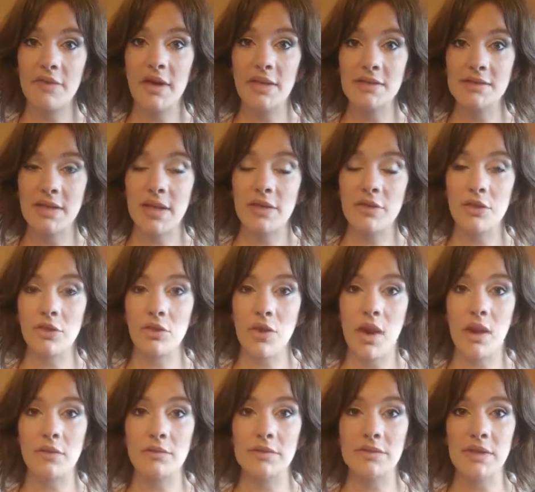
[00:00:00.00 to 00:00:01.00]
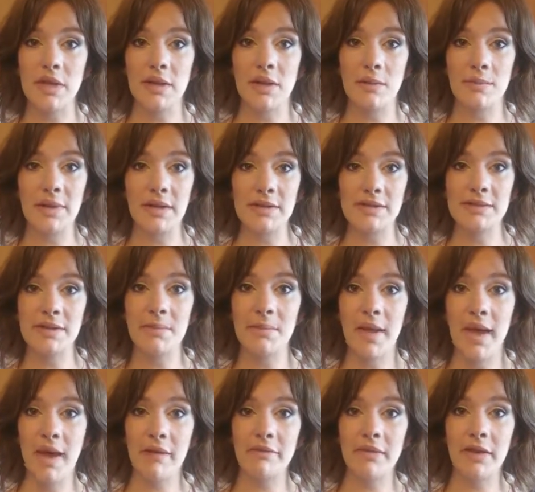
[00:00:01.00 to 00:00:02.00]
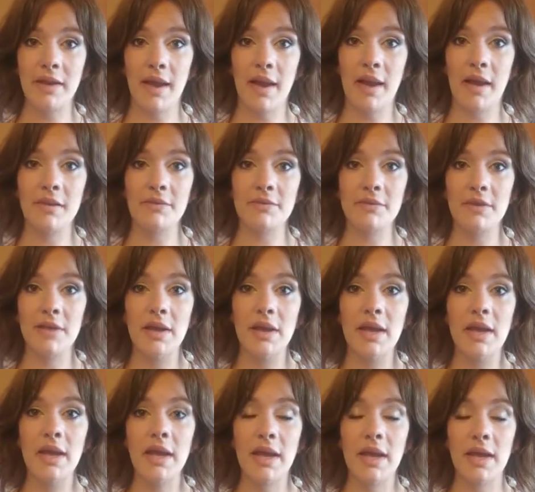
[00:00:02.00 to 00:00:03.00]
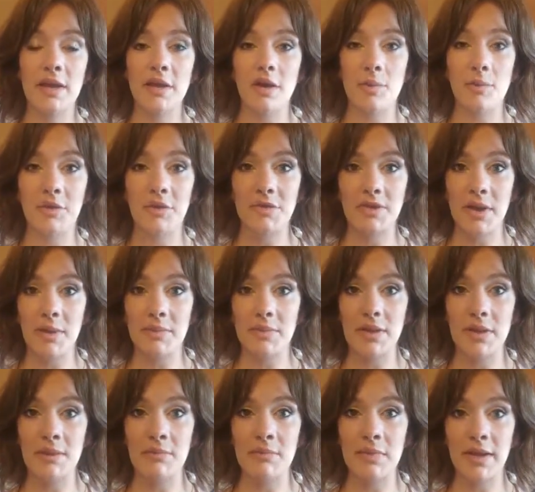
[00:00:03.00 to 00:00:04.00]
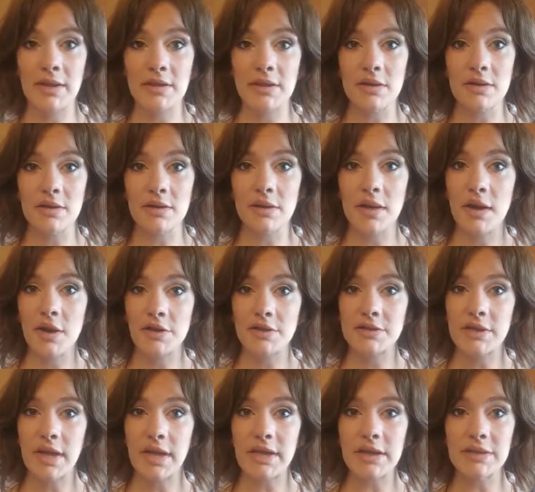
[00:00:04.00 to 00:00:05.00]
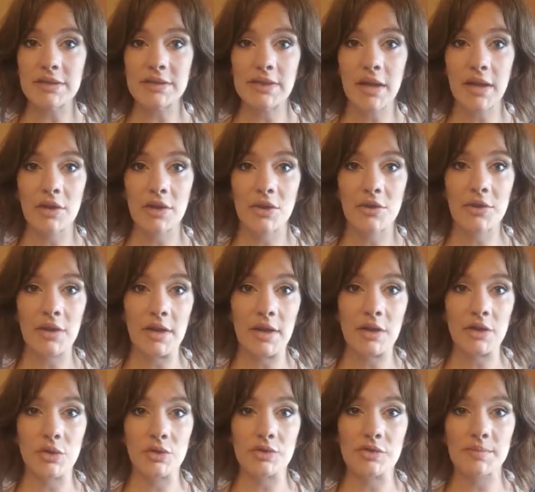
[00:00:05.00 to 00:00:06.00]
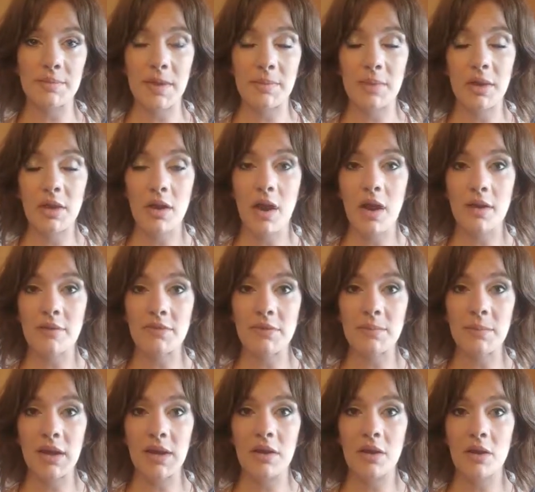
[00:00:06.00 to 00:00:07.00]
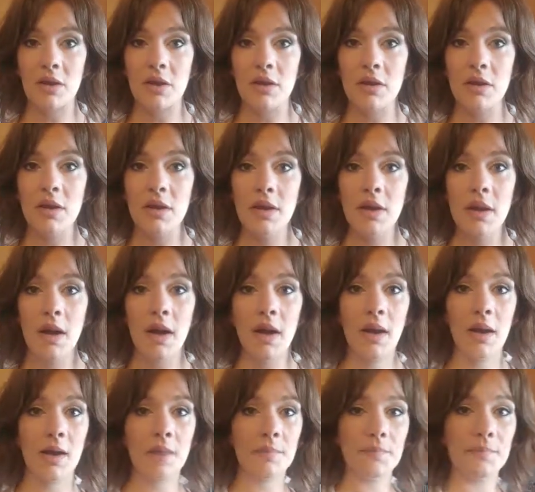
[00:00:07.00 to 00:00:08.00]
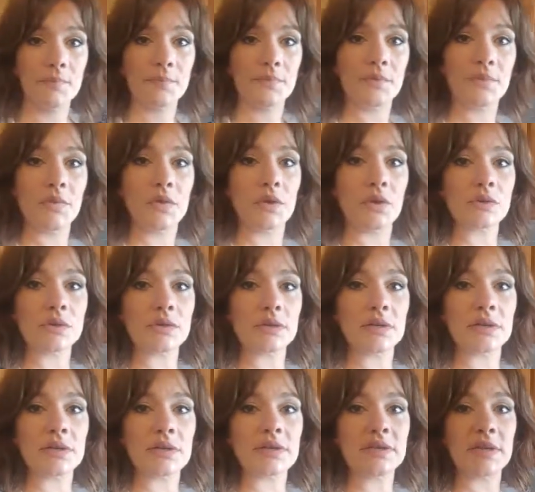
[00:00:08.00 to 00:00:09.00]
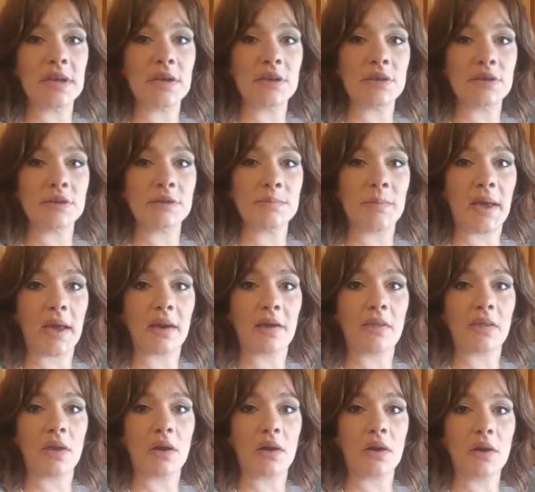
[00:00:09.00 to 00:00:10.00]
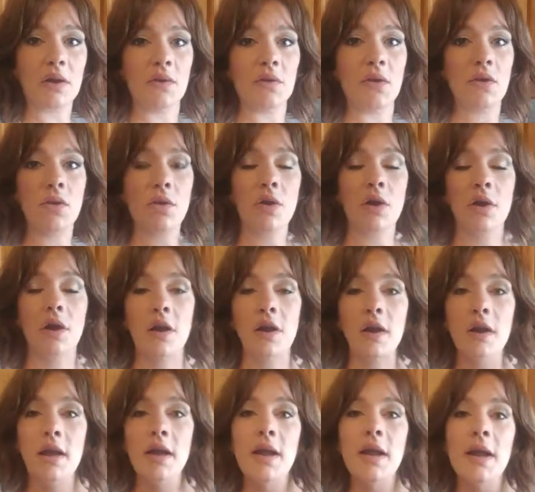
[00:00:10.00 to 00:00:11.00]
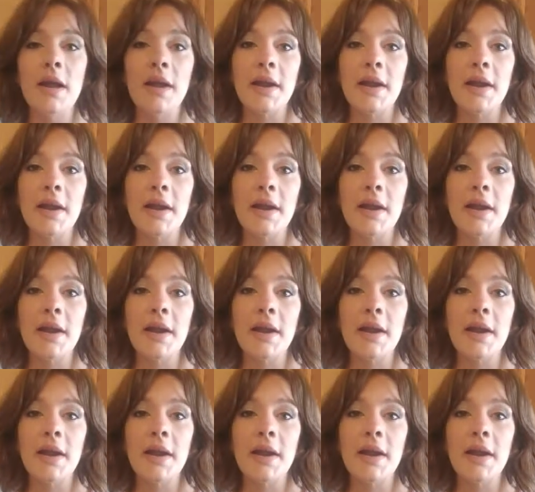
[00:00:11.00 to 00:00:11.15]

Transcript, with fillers: I'll take the grounds and I'll mix them half and half, and I'll put them in my little airtight container that I use by my coffee maker, um, those little containers back there in the corner.